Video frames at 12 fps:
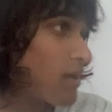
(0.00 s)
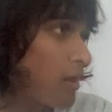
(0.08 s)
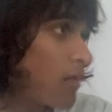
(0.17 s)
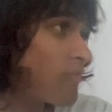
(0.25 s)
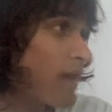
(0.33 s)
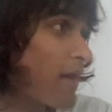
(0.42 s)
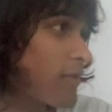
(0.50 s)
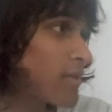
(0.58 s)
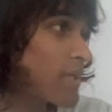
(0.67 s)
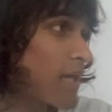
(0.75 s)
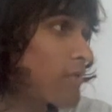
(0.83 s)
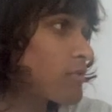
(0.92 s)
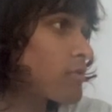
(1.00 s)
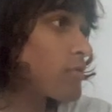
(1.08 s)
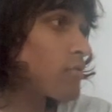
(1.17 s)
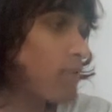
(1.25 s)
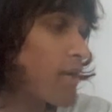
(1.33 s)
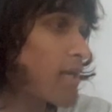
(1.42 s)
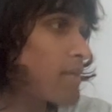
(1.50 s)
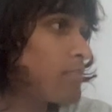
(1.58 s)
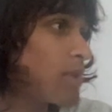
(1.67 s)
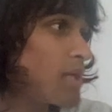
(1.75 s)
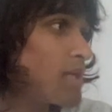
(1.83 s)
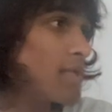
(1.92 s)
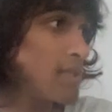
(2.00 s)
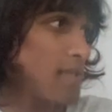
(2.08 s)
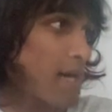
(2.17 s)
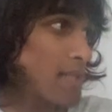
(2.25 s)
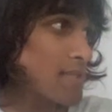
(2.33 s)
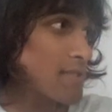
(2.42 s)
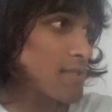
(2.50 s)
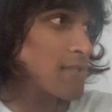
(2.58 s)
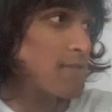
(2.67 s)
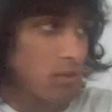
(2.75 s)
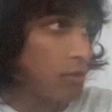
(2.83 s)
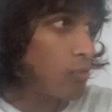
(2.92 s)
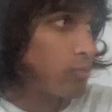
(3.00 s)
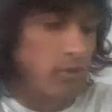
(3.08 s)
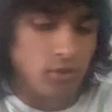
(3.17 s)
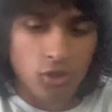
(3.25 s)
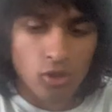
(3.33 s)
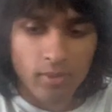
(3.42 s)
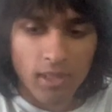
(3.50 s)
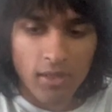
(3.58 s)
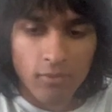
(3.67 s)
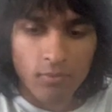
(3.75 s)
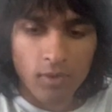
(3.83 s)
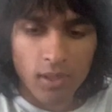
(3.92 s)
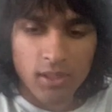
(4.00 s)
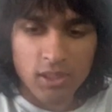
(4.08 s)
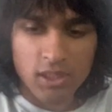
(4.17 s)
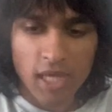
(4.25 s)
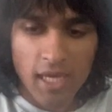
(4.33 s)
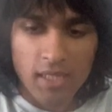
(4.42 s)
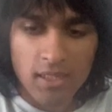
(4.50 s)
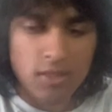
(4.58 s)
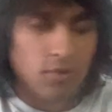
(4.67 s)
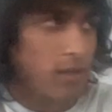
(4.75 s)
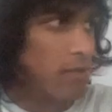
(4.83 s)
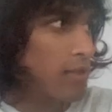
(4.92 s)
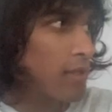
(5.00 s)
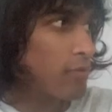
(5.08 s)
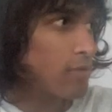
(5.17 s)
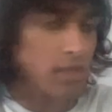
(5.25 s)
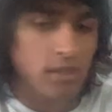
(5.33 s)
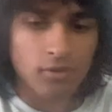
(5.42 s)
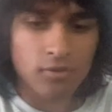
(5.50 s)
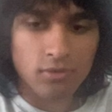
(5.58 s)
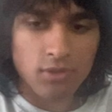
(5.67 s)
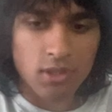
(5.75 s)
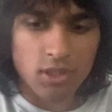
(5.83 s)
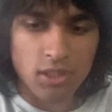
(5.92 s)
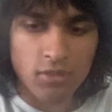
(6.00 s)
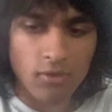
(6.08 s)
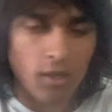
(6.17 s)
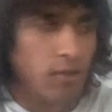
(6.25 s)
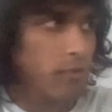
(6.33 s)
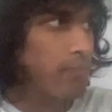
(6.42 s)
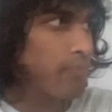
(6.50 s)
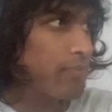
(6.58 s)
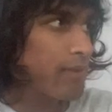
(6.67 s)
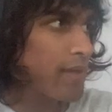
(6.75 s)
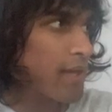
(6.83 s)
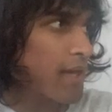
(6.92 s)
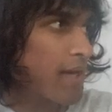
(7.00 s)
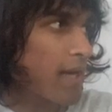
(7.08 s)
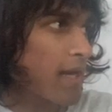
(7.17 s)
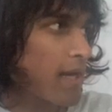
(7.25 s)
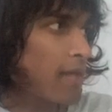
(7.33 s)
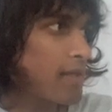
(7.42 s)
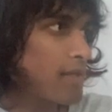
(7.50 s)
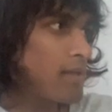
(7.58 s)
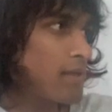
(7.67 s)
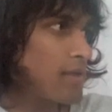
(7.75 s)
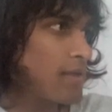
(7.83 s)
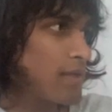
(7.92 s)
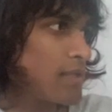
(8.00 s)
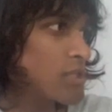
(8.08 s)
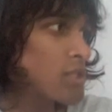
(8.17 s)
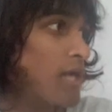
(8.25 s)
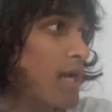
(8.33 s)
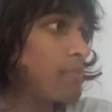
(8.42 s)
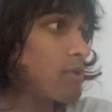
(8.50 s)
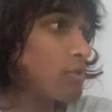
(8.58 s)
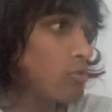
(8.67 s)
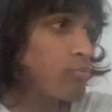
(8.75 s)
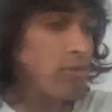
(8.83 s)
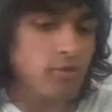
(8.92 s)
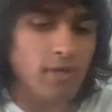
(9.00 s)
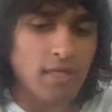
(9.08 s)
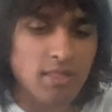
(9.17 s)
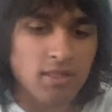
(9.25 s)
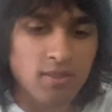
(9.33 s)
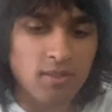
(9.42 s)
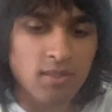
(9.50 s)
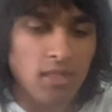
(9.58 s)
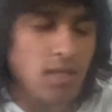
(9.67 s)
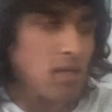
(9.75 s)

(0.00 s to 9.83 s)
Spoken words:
of our character array but in indexes. The loop will terminate when j is greater than or equal to 0, and each time the loop progresses,